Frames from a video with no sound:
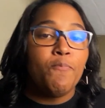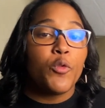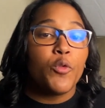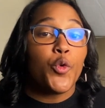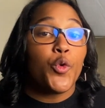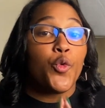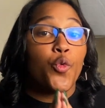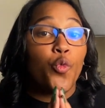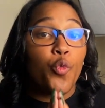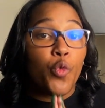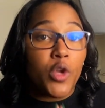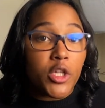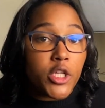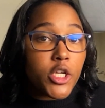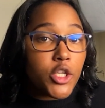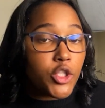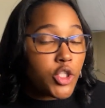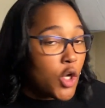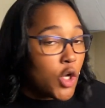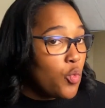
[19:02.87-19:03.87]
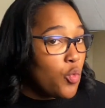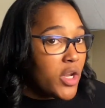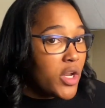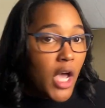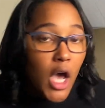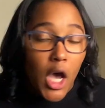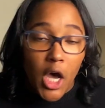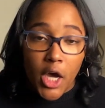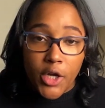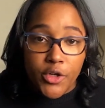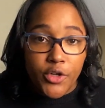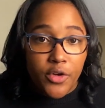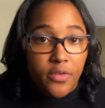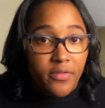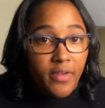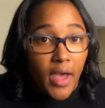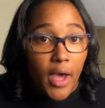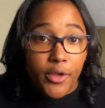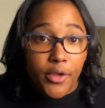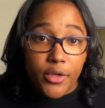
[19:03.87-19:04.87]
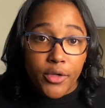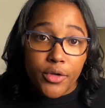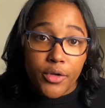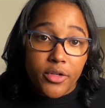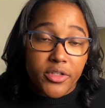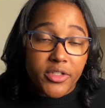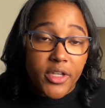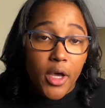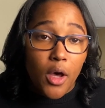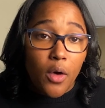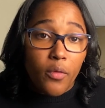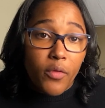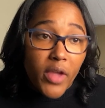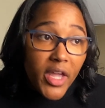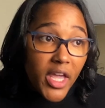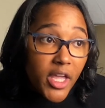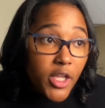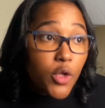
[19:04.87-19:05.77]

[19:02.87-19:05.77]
You really don't want to undervalue yourself.